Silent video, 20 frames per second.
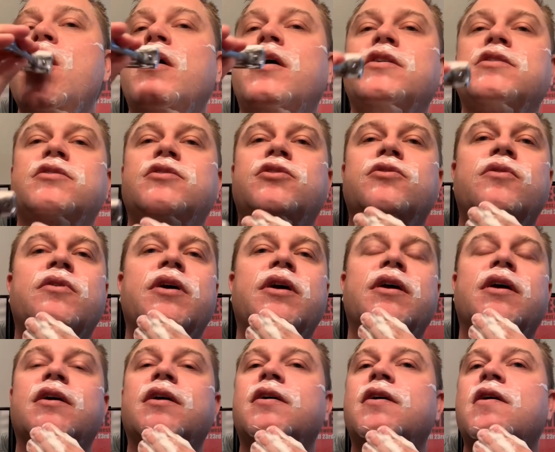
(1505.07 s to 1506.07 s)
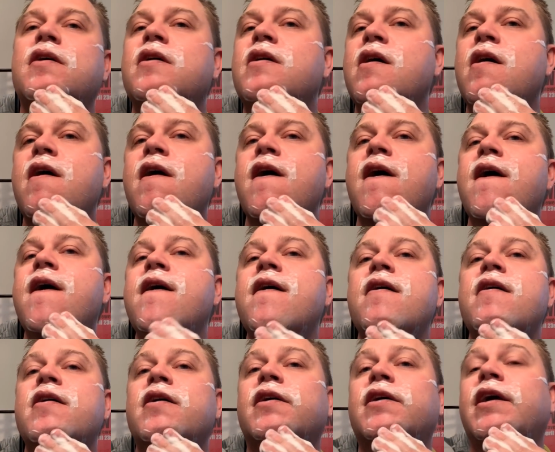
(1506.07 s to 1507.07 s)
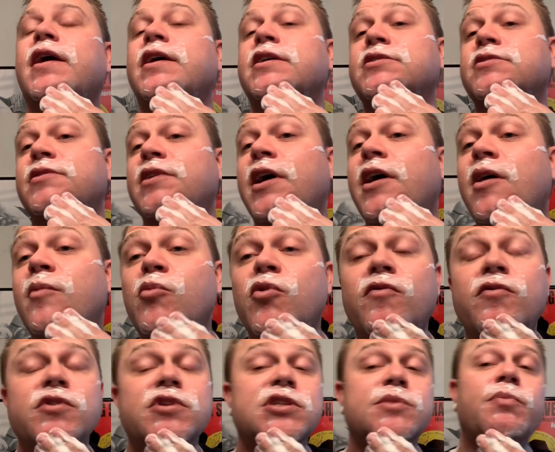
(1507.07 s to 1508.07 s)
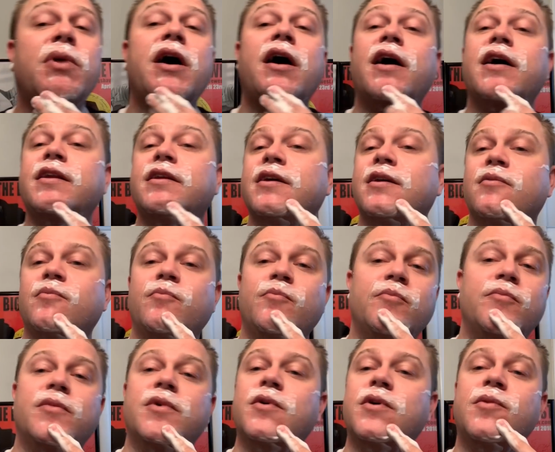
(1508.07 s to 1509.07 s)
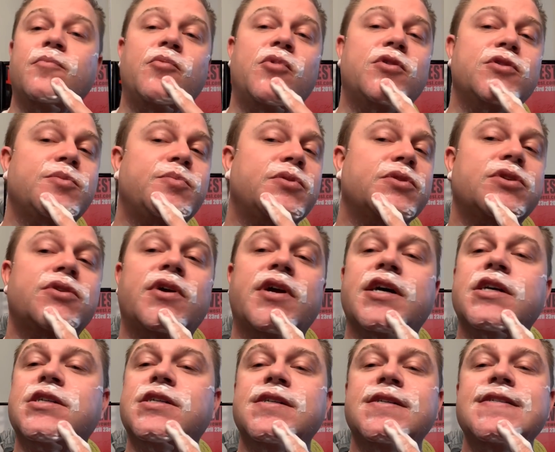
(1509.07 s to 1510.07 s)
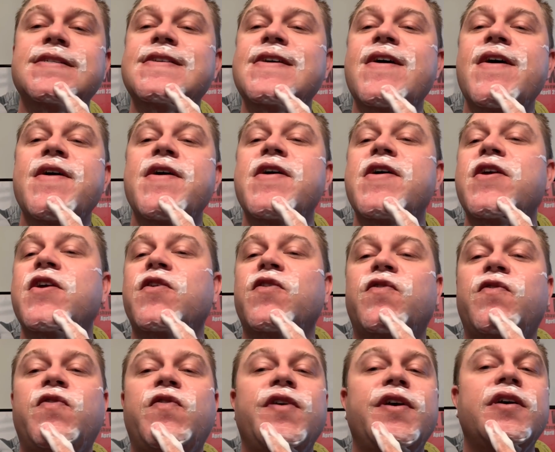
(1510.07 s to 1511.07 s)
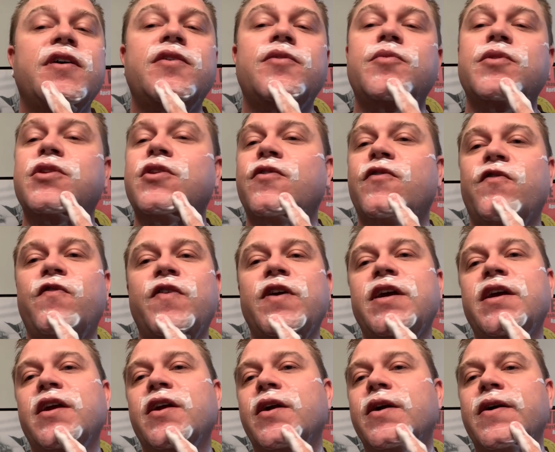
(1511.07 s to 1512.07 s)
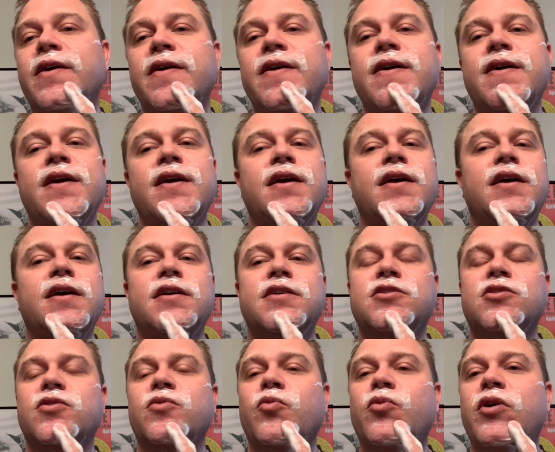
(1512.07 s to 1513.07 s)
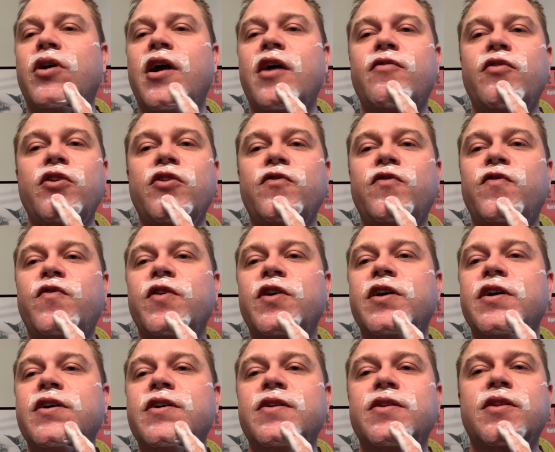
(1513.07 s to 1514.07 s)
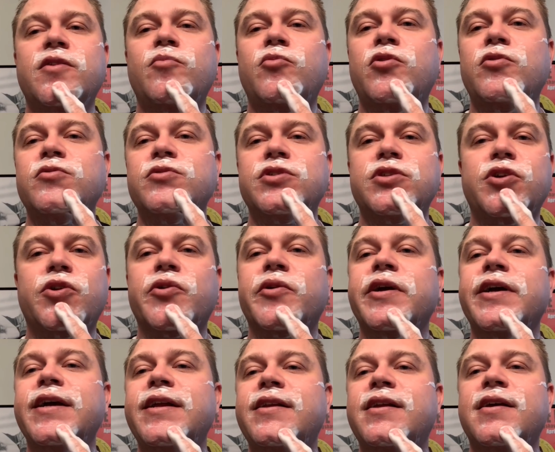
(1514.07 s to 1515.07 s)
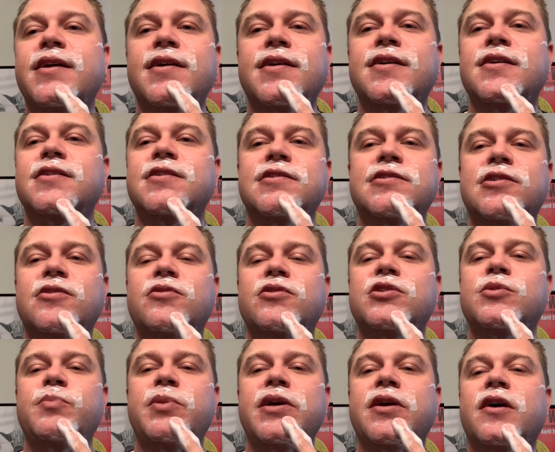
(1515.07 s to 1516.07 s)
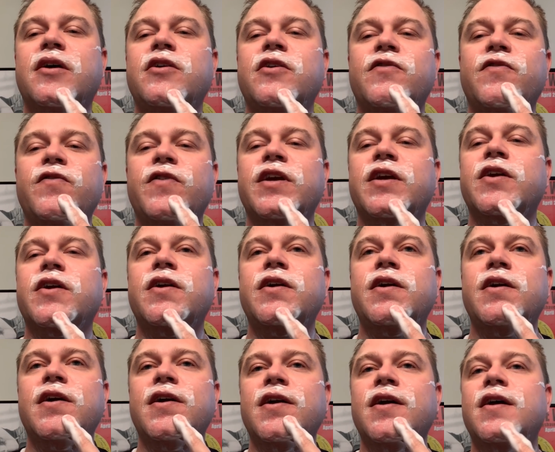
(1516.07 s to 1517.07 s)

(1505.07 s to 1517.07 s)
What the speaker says: as you're doing it. Okay, so now I'm over the spot. I did multiple directions. You feel with your finger. So wherever you feel the most grit, so to speak, on your finger,